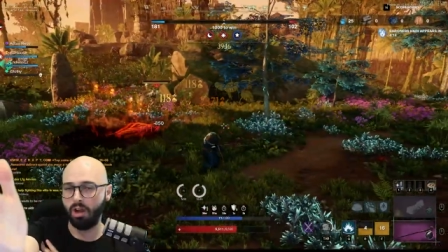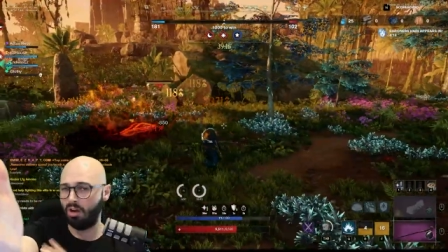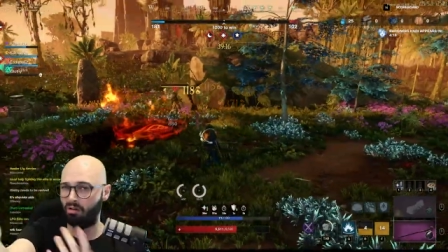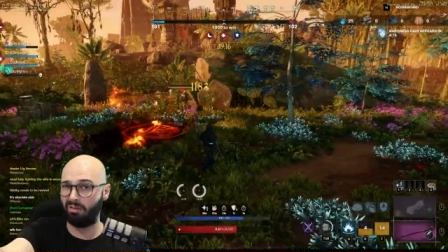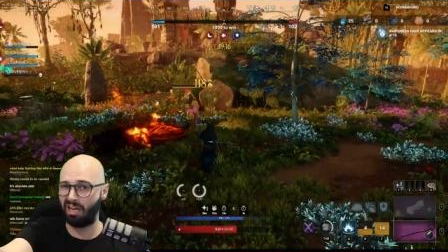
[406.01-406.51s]

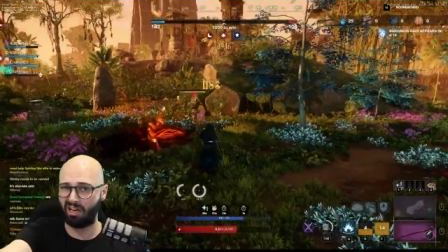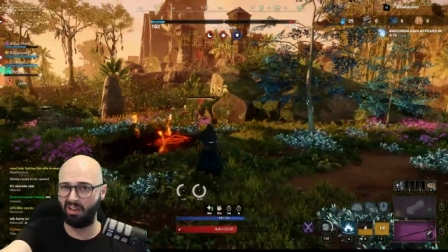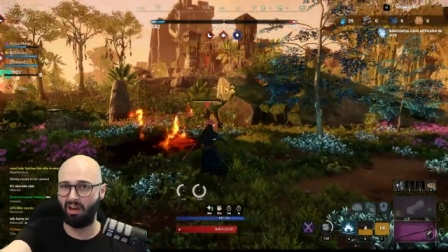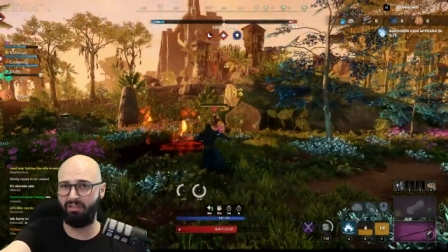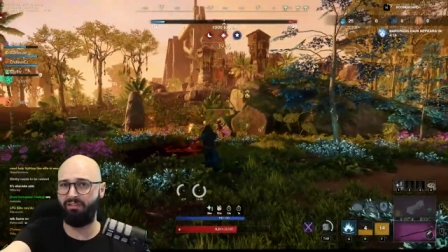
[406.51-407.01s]
We were done in
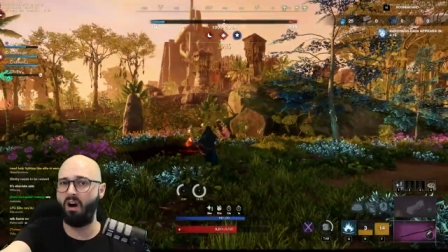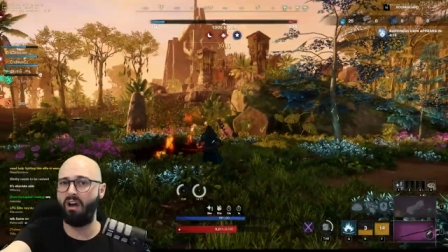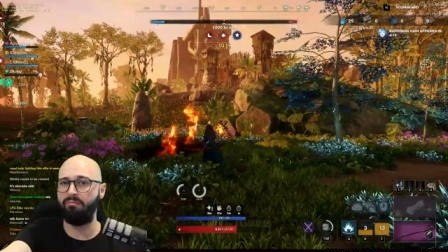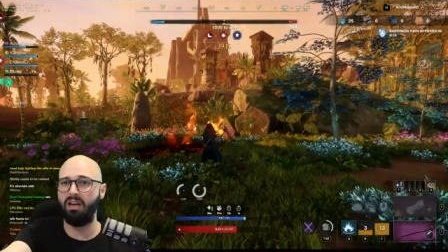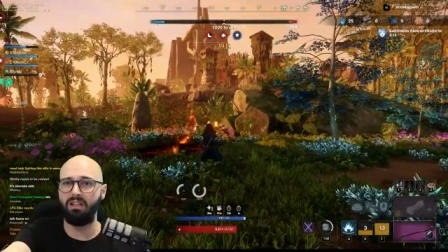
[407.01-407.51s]
like five
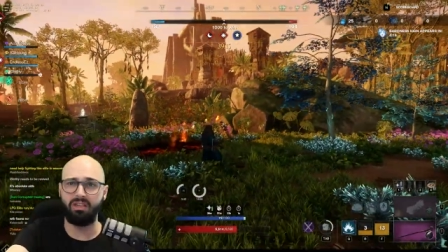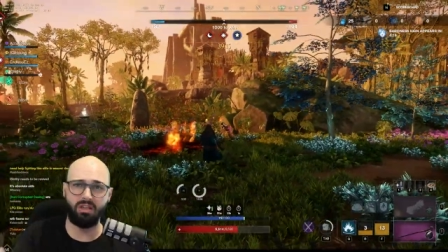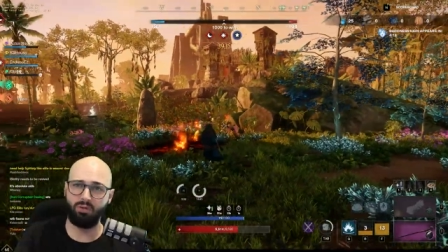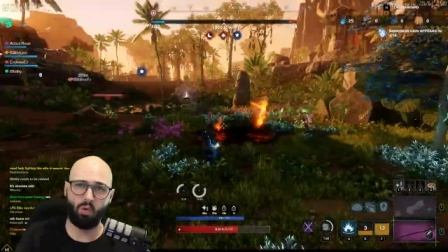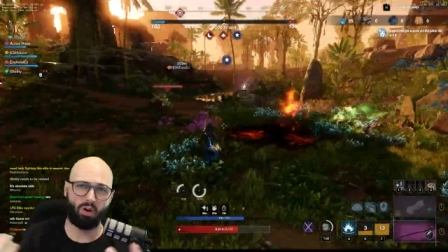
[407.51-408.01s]
minutes and you
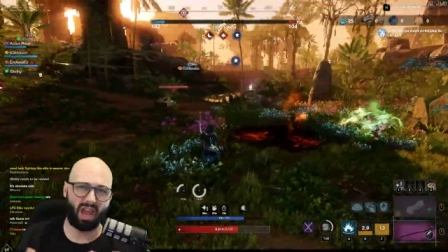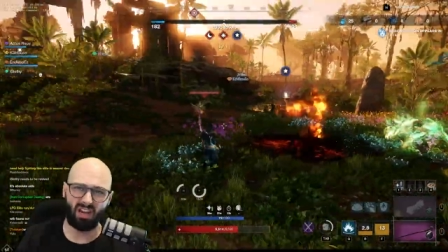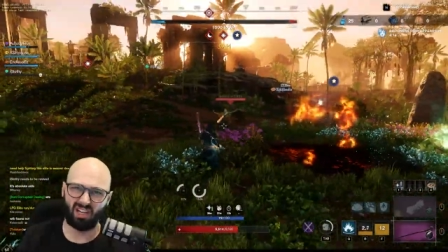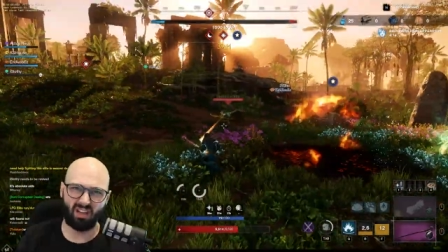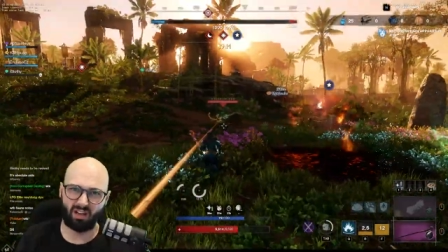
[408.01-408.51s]
just walk out
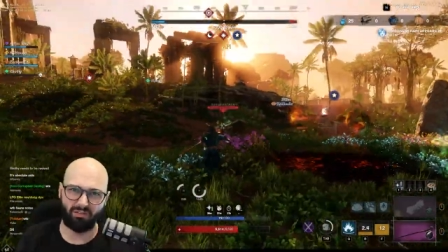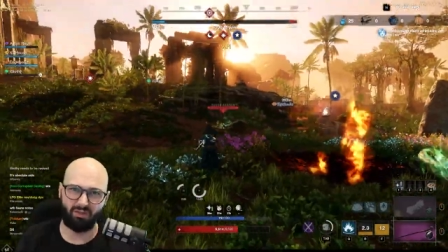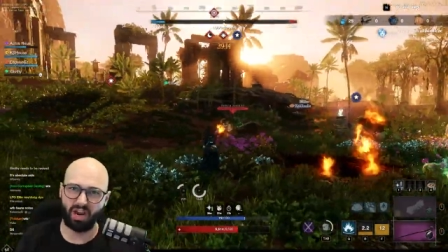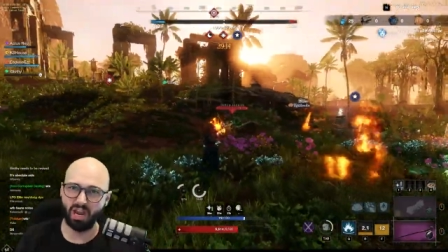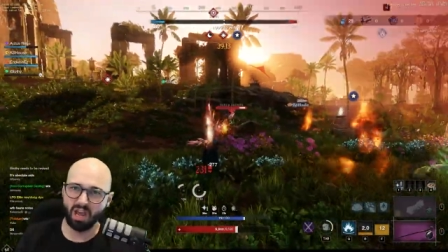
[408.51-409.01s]
and get like a free